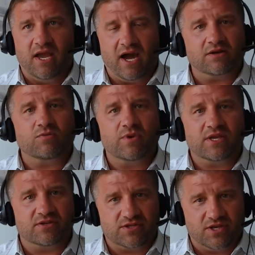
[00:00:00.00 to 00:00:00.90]
how did we
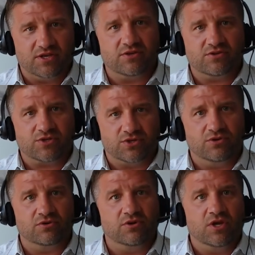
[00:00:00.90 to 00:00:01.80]
continue
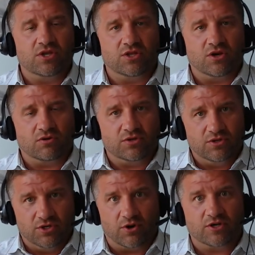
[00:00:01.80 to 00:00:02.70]
to, you know,
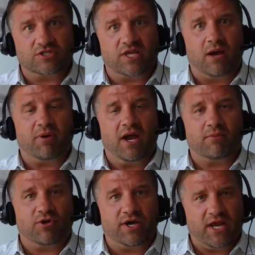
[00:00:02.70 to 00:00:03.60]
nourish that
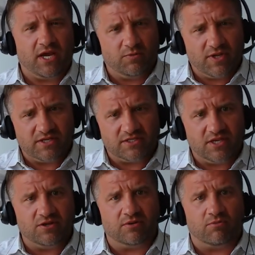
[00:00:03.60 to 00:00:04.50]
pipeline? How did we
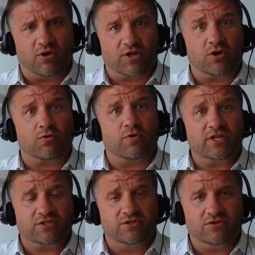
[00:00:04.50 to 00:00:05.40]
continue to market,
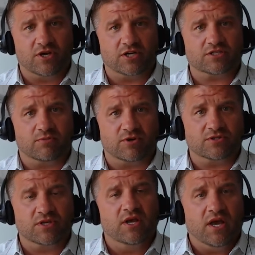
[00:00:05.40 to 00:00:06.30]
reach new
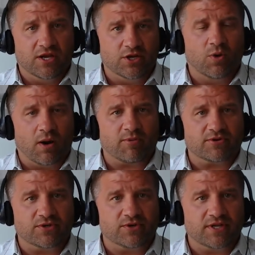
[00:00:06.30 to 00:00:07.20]
customers and new
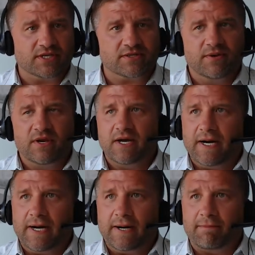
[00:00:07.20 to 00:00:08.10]
opportunities?
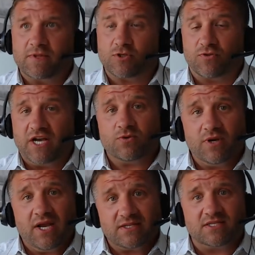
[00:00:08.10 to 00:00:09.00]
Um, so that's
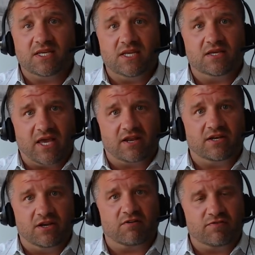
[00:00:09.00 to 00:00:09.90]
what I see in that
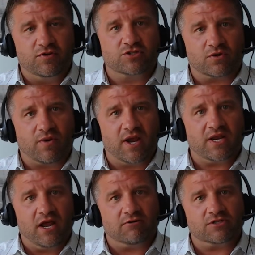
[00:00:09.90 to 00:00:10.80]
near future
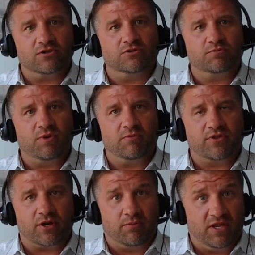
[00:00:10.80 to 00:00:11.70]
right now is those
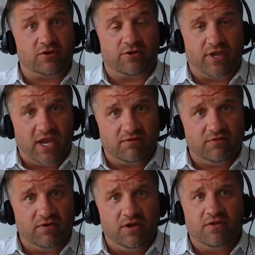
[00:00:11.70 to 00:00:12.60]
people that are being
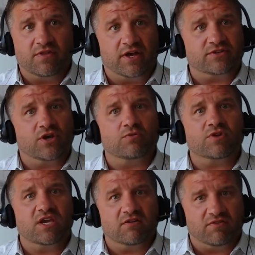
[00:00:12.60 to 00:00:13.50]
creative, that
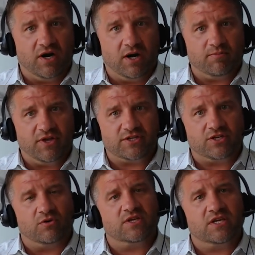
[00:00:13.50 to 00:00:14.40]
don't give up, that
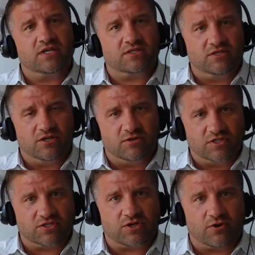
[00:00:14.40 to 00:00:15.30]
don't get, you know,
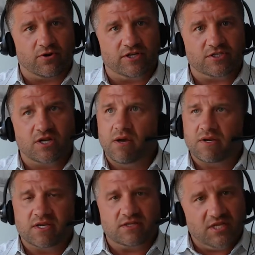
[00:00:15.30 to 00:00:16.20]
discouraged,
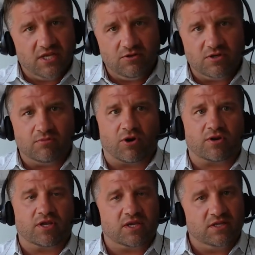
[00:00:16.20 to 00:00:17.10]
continue to
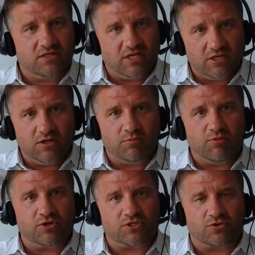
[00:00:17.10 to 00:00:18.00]
market, continue to
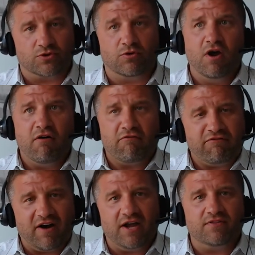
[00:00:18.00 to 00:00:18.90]
push through,
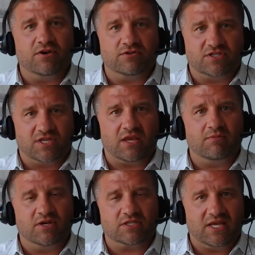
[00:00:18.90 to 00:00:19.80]
find those
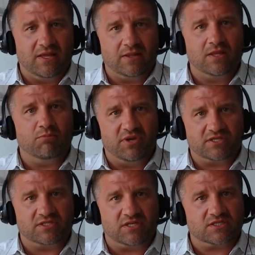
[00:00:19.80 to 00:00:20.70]
segments in the
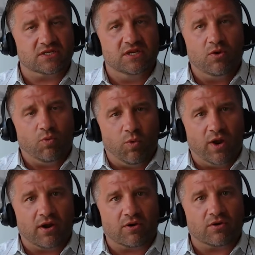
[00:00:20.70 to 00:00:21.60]
business
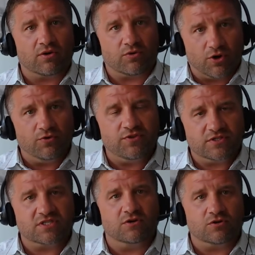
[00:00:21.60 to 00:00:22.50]
where growth
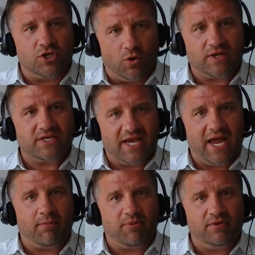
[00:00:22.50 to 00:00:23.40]
is still going to
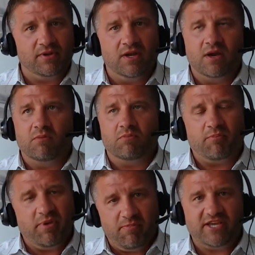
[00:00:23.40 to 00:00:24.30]
happen,
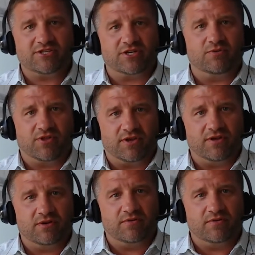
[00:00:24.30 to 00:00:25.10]
but be patient with it.